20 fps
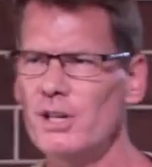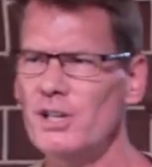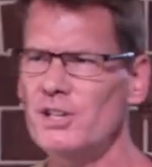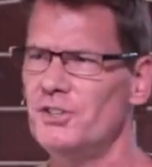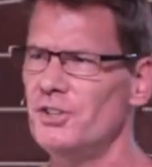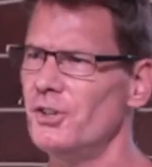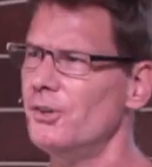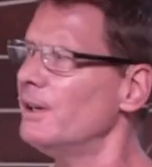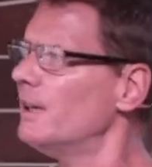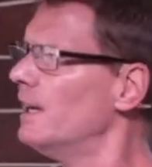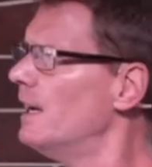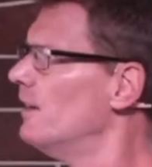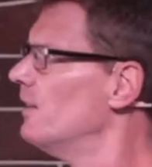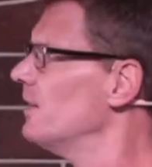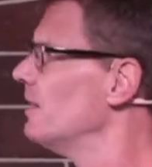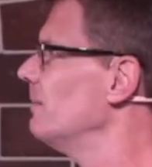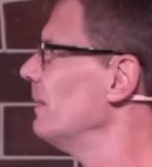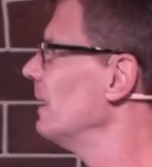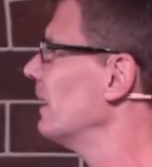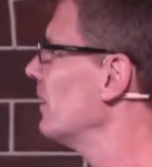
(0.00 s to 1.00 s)
are you doing here in
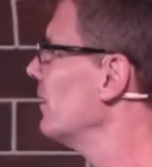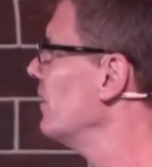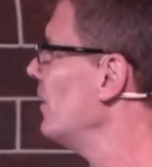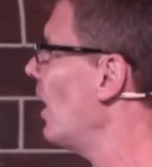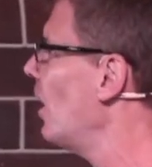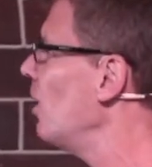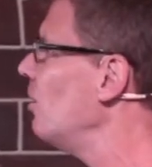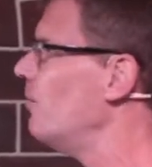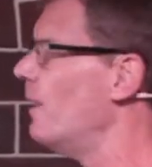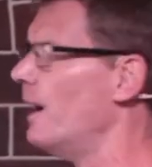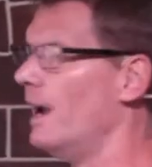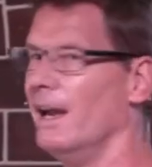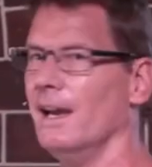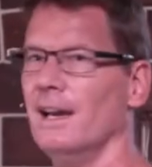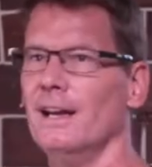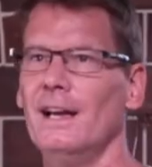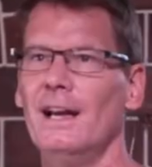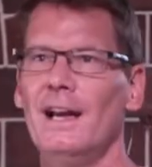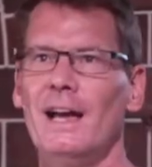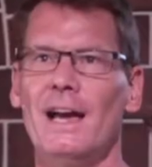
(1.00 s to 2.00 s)
the middle of nowhere?"
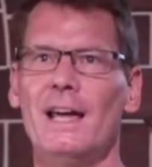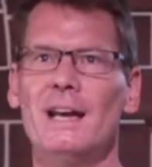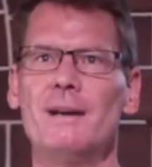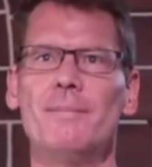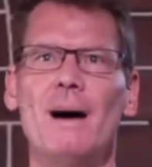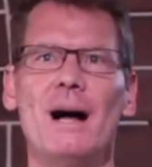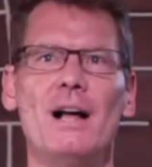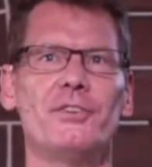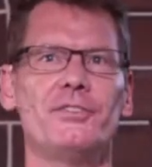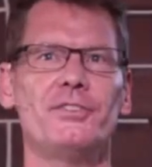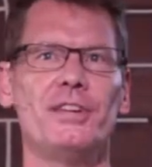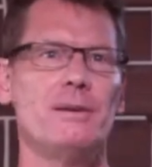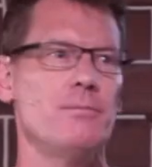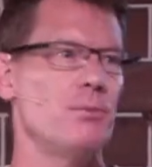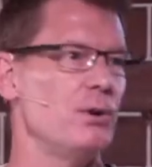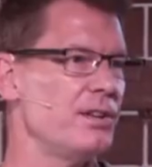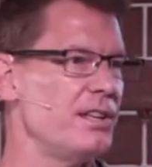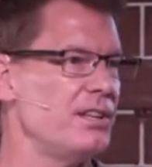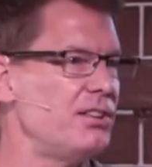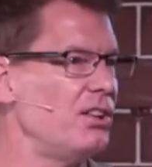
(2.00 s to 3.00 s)
And Amal said,
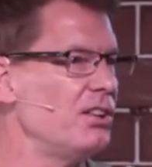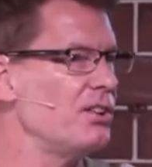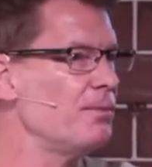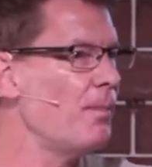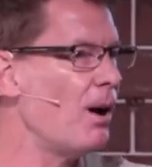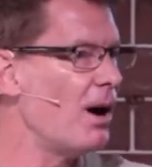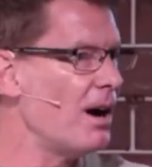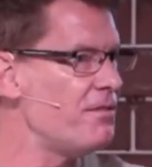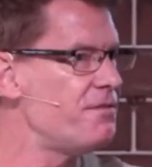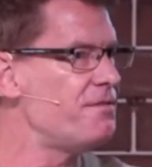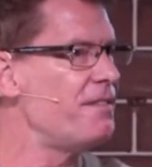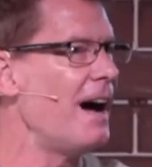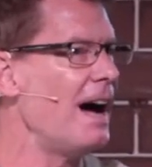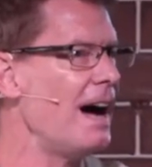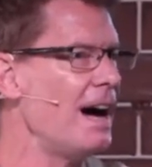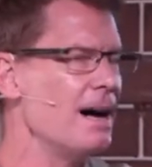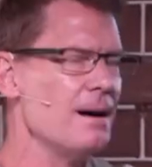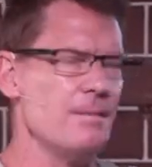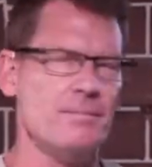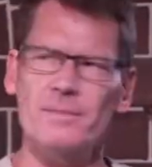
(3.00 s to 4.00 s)
"Well, this is my
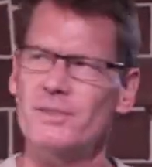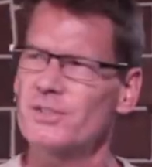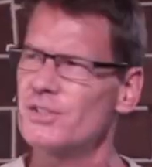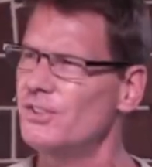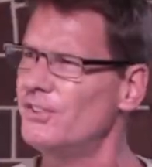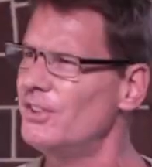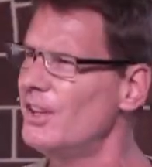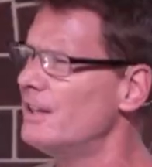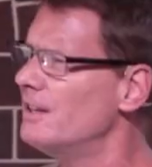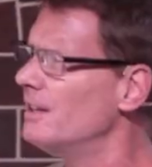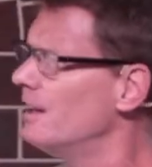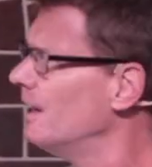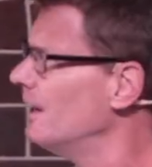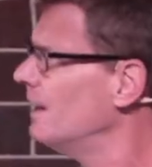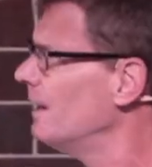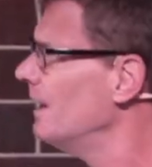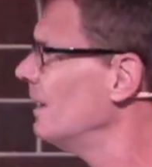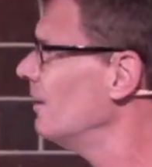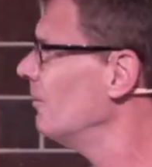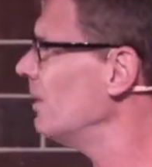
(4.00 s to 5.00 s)
farm." She said,
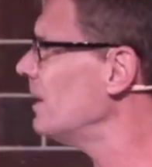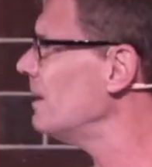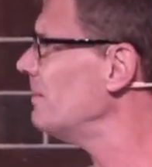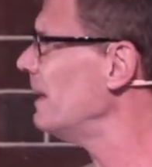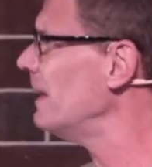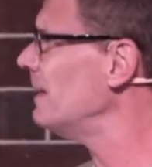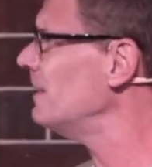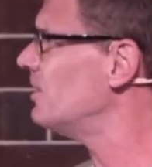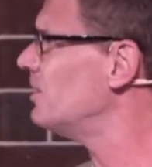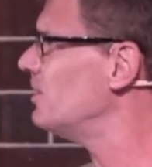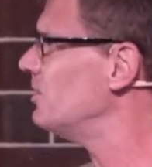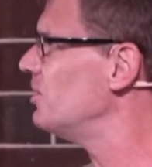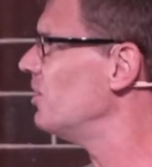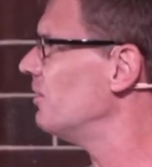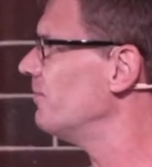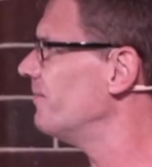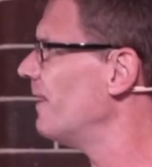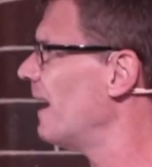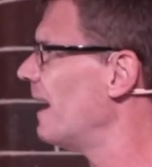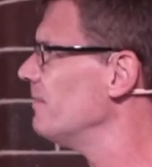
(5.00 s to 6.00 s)
"What do you mean this is your
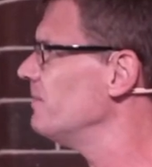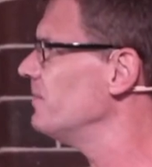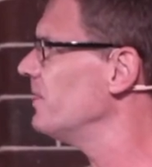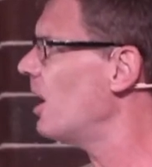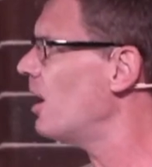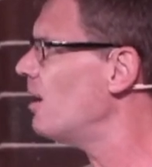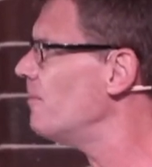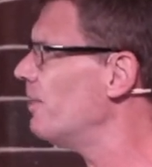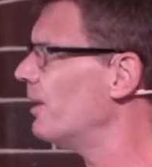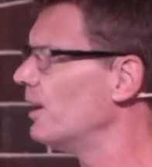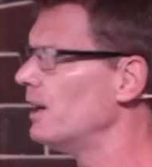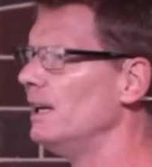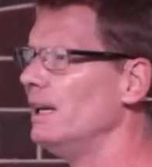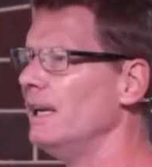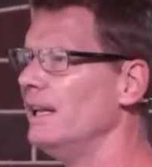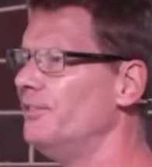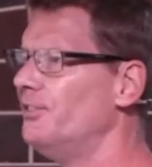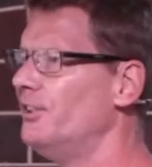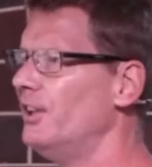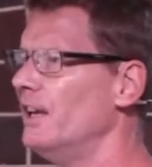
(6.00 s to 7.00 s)
farm? Nobody
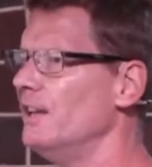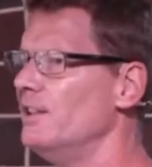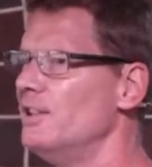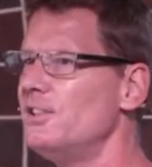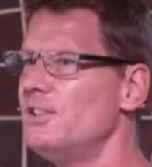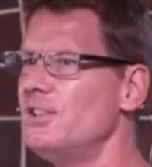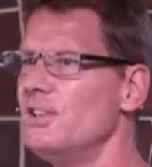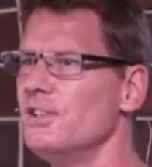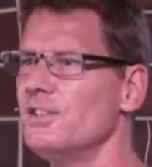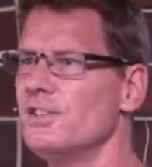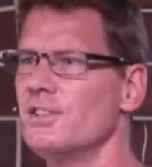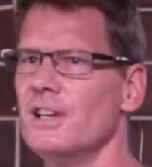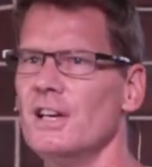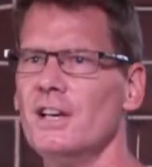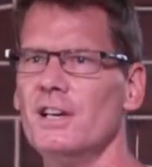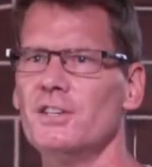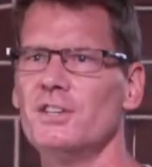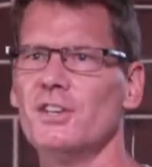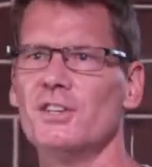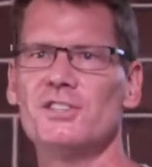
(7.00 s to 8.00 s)
lives here. This is
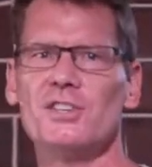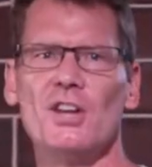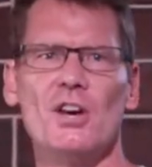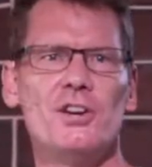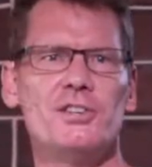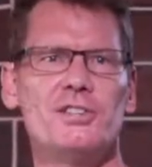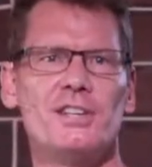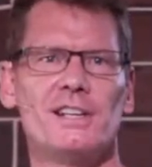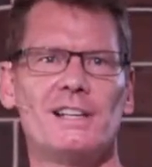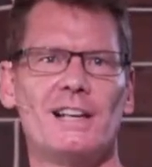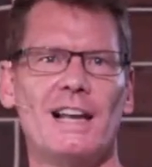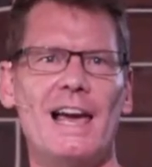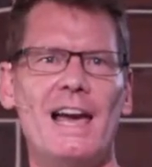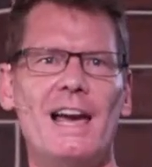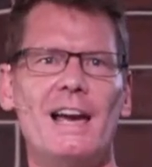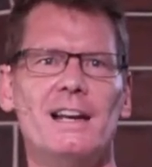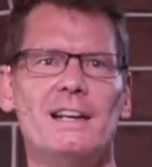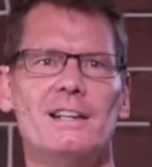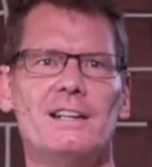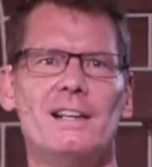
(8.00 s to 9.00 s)
deserted
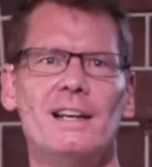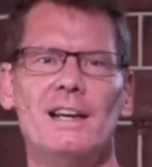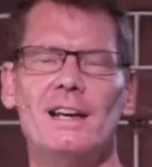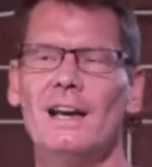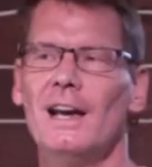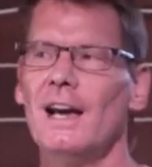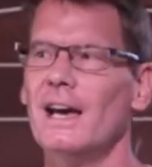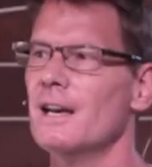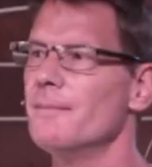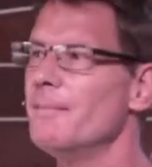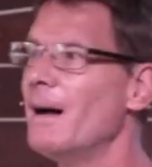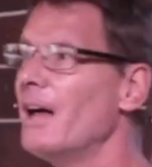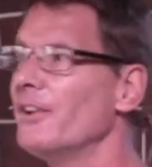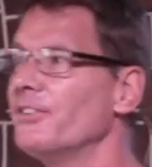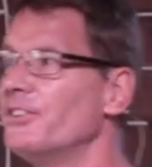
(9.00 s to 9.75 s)
land." And Amal